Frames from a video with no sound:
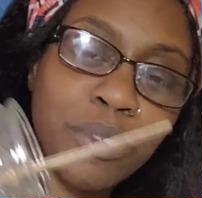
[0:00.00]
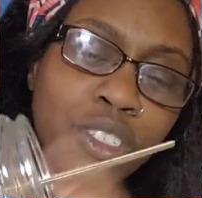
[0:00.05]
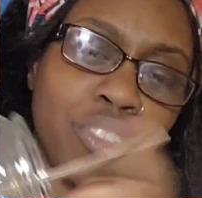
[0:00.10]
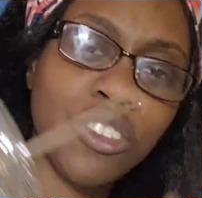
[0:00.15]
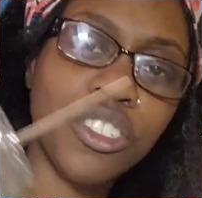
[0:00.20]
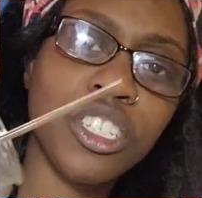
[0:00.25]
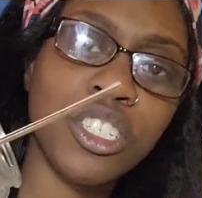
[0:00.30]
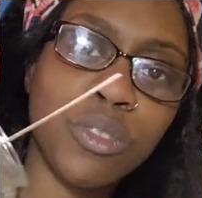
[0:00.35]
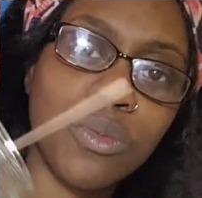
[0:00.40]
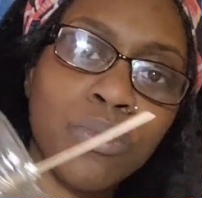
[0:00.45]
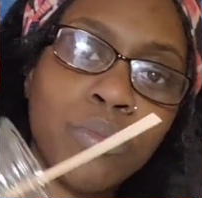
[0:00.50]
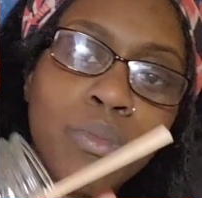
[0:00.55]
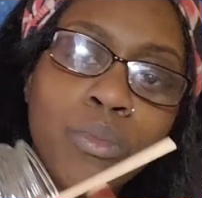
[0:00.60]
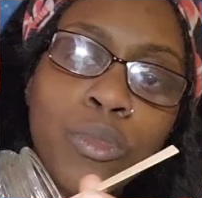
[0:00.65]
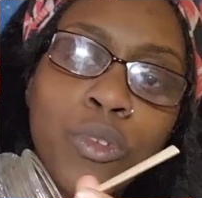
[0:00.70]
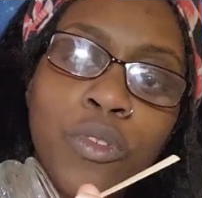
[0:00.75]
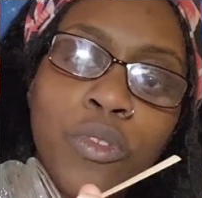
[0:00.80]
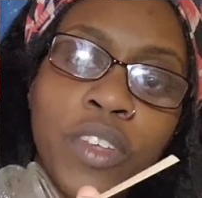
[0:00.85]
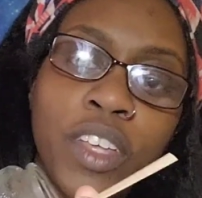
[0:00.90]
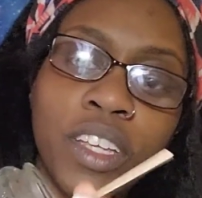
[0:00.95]
But you just
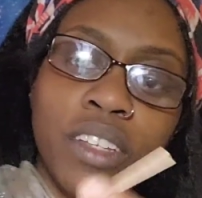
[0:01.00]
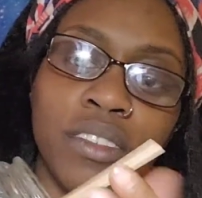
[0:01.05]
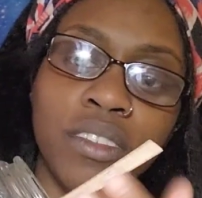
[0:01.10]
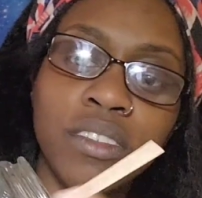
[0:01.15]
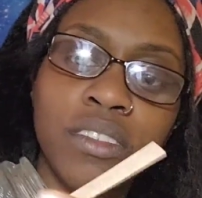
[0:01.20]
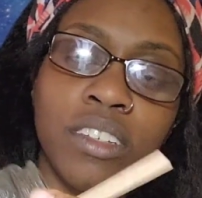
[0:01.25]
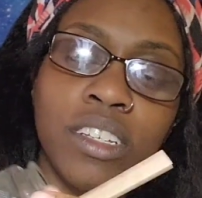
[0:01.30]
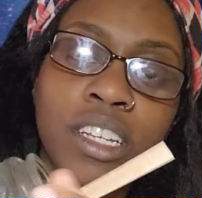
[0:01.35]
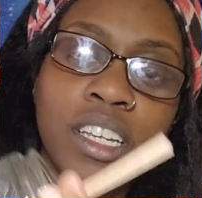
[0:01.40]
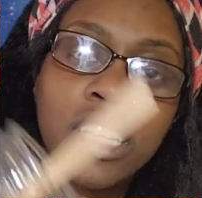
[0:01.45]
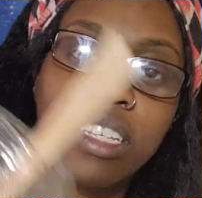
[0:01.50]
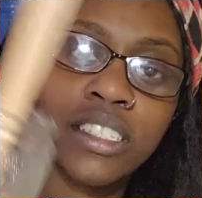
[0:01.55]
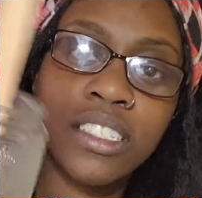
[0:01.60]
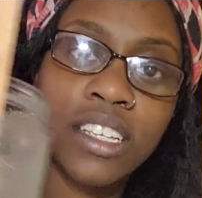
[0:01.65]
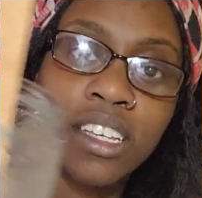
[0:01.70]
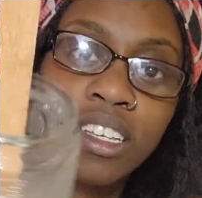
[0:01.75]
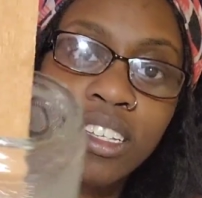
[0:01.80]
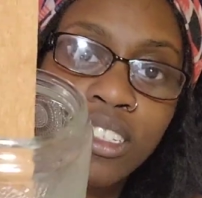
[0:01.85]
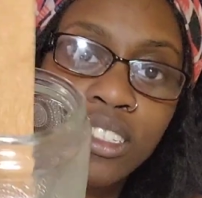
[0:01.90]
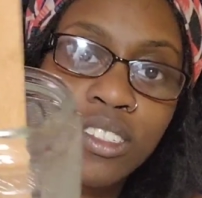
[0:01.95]
move it and
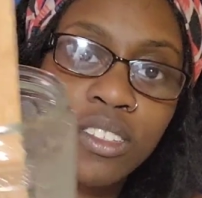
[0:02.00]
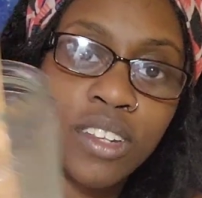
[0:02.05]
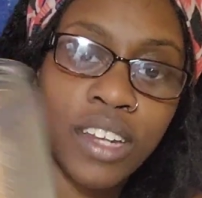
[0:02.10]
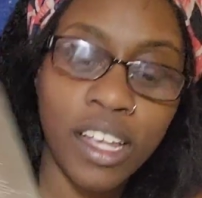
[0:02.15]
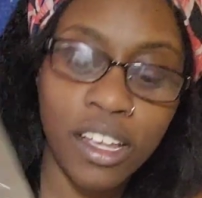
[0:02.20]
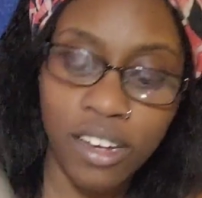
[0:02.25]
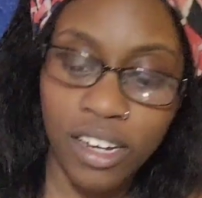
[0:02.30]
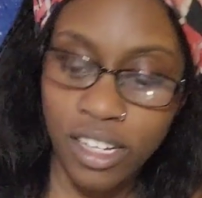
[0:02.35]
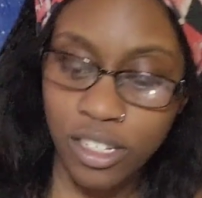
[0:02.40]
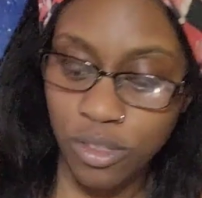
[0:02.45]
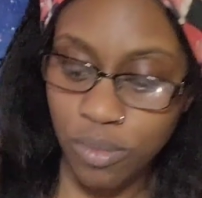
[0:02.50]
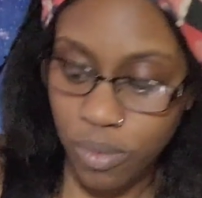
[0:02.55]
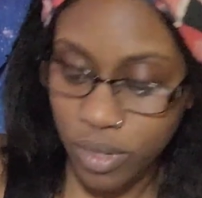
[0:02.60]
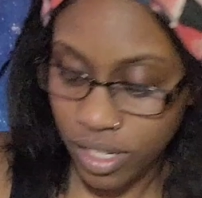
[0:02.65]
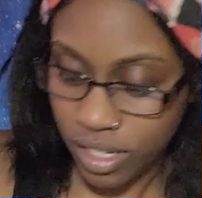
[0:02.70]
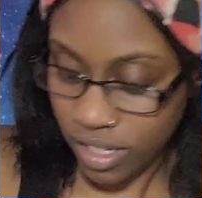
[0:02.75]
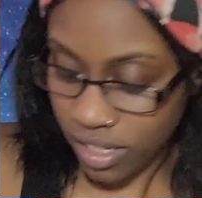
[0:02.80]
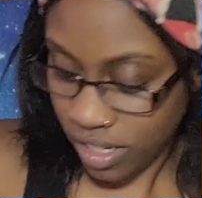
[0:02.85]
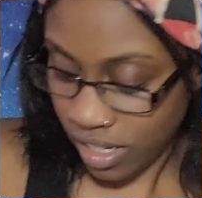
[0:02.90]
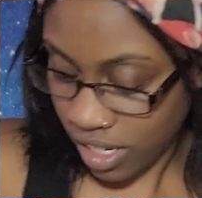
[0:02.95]
that's it. So now that's
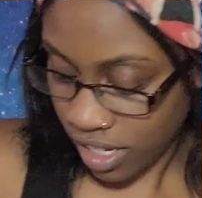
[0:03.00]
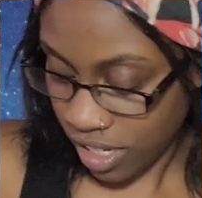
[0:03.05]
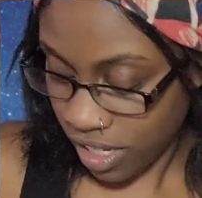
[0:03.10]
one.